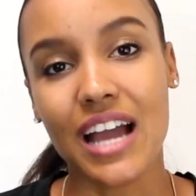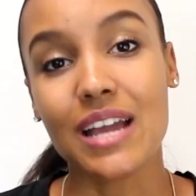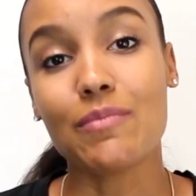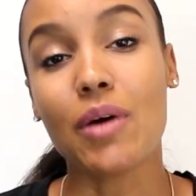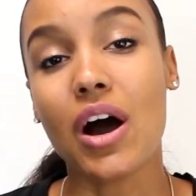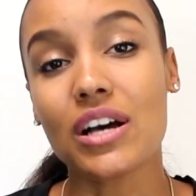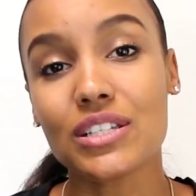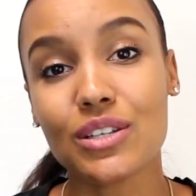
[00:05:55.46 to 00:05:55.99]
I
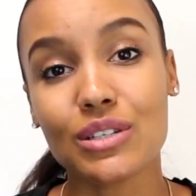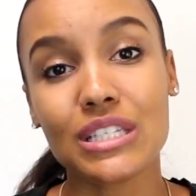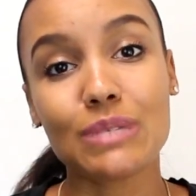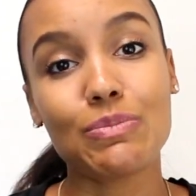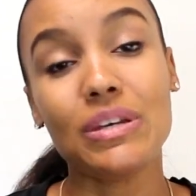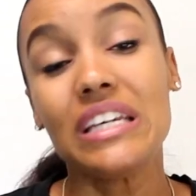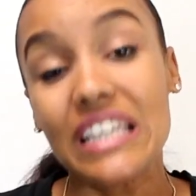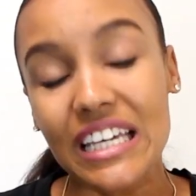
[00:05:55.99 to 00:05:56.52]
am also
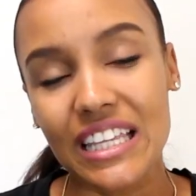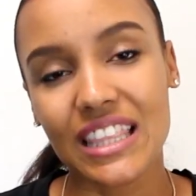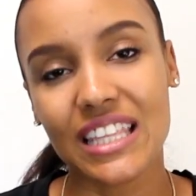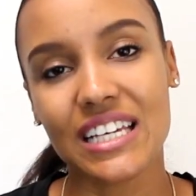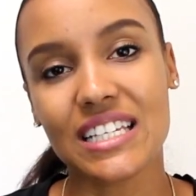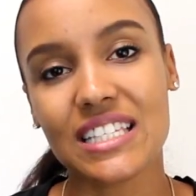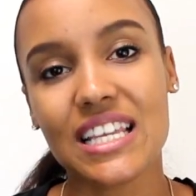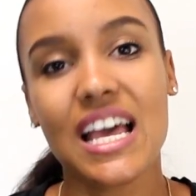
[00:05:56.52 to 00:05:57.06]
speaking
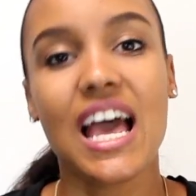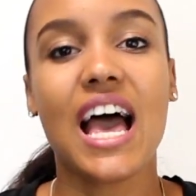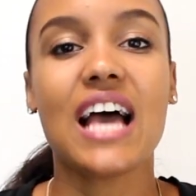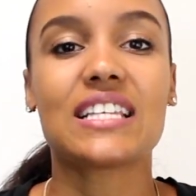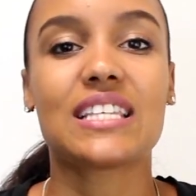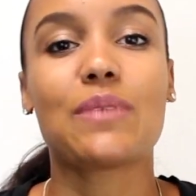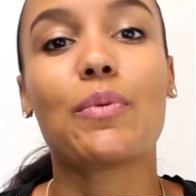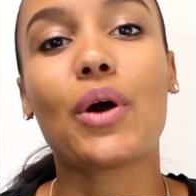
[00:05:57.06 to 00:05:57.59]
this
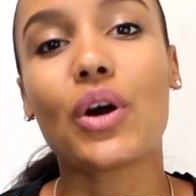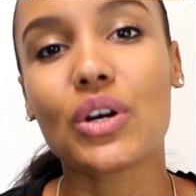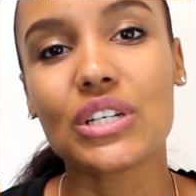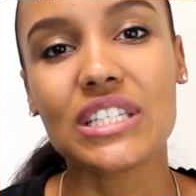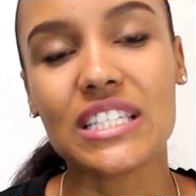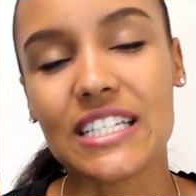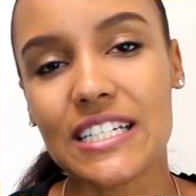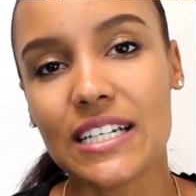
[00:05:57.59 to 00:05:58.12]
as a
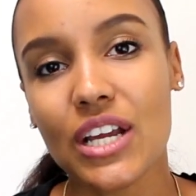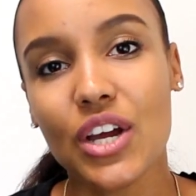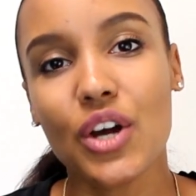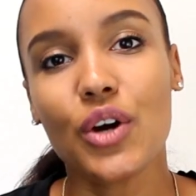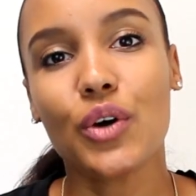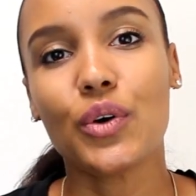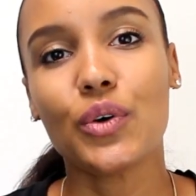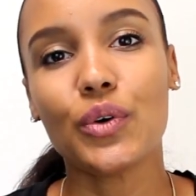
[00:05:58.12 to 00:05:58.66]
person
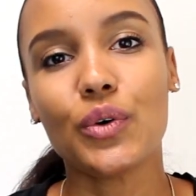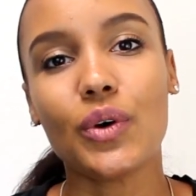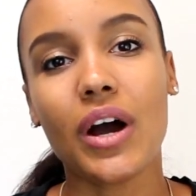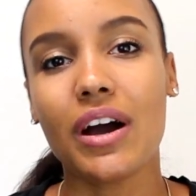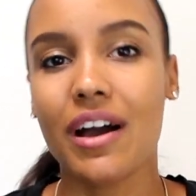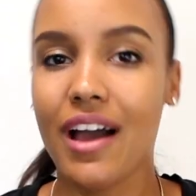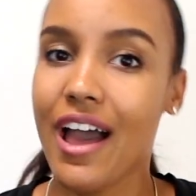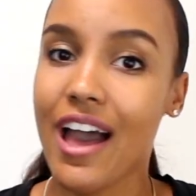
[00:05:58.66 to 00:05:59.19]
who
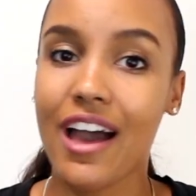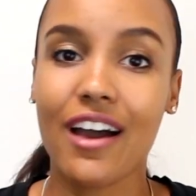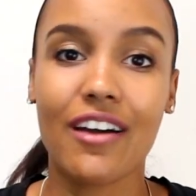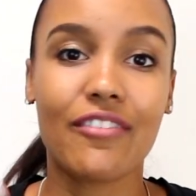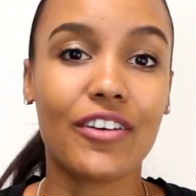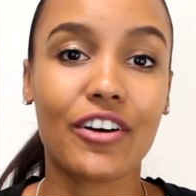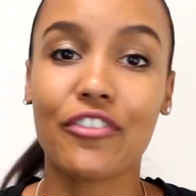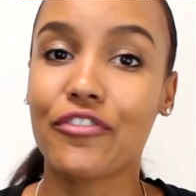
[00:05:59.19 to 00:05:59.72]

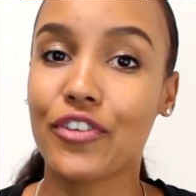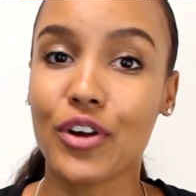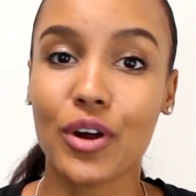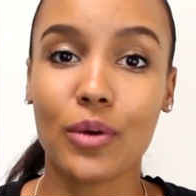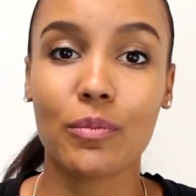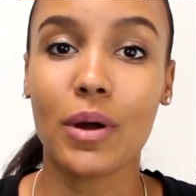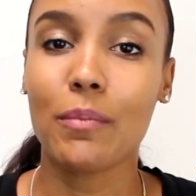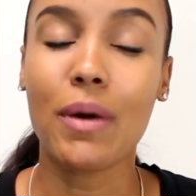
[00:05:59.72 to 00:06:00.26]
have
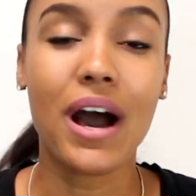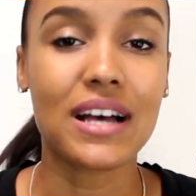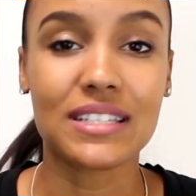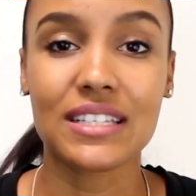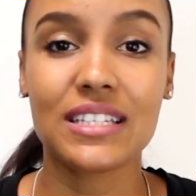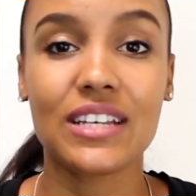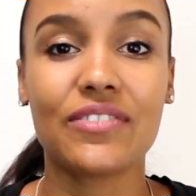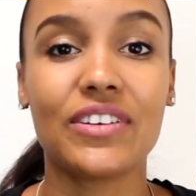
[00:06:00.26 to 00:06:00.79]
affirmed
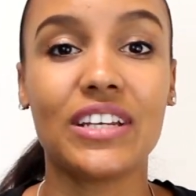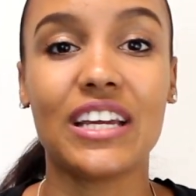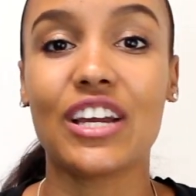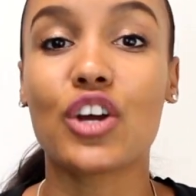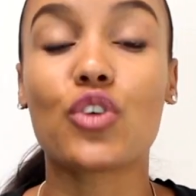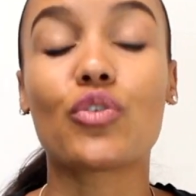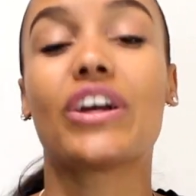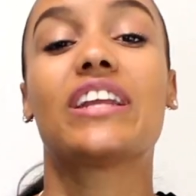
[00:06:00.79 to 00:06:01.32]
positivity
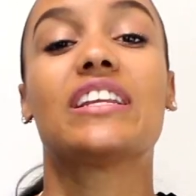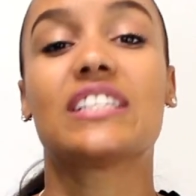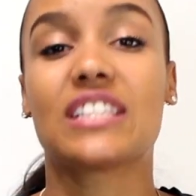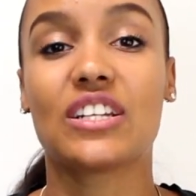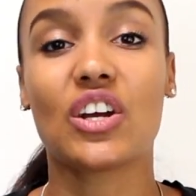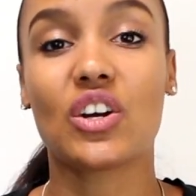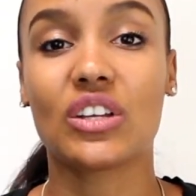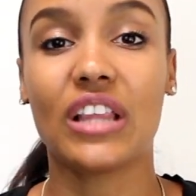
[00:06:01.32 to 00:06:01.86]
and greatness
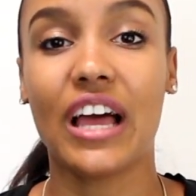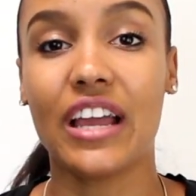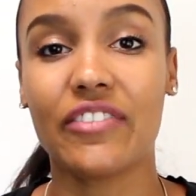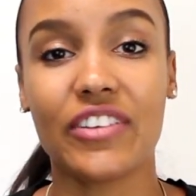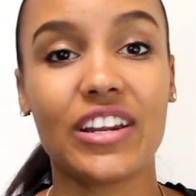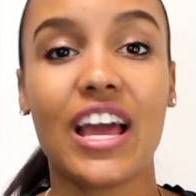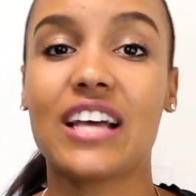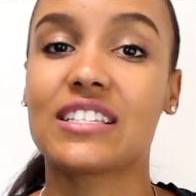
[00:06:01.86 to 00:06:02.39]
in her life
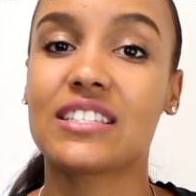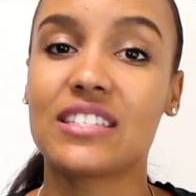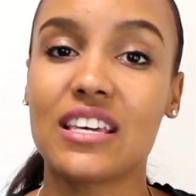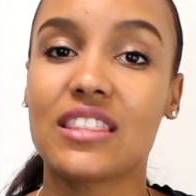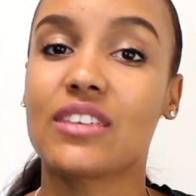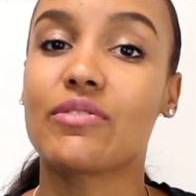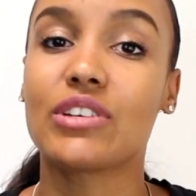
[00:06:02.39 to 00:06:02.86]
and has seen the